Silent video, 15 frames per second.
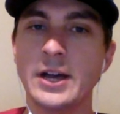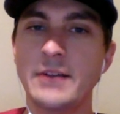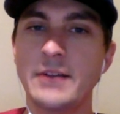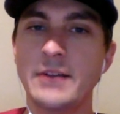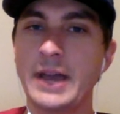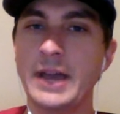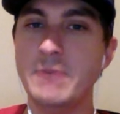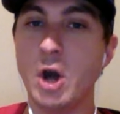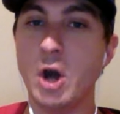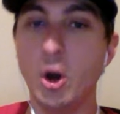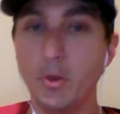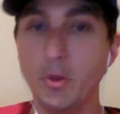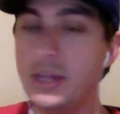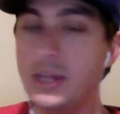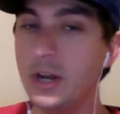I'm
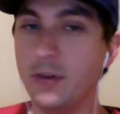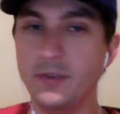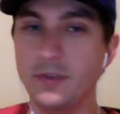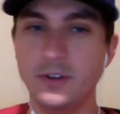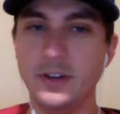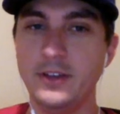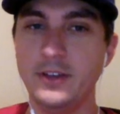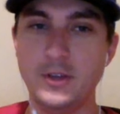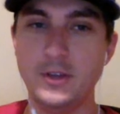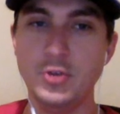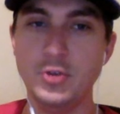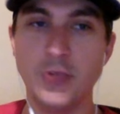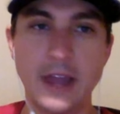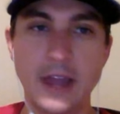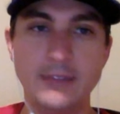if you
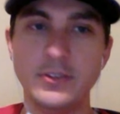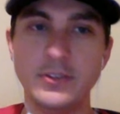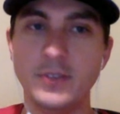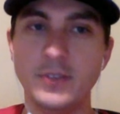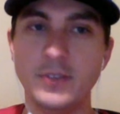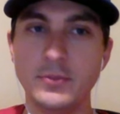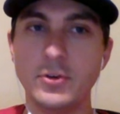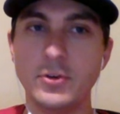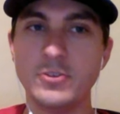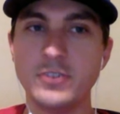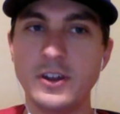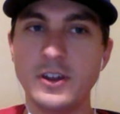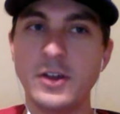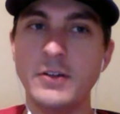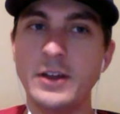drafted Philip
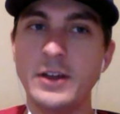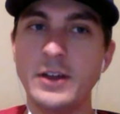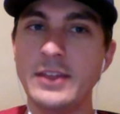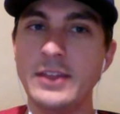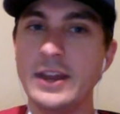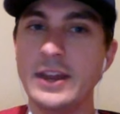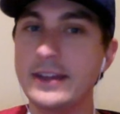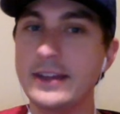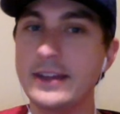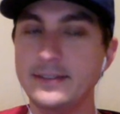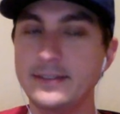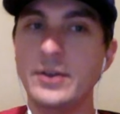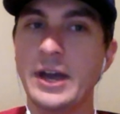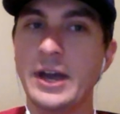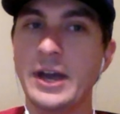Dorsett already, then
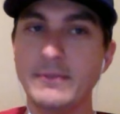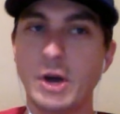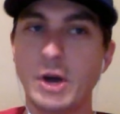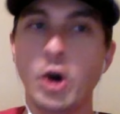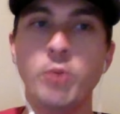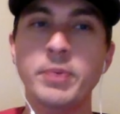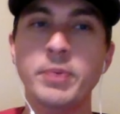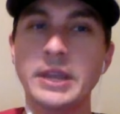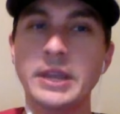I'm hoping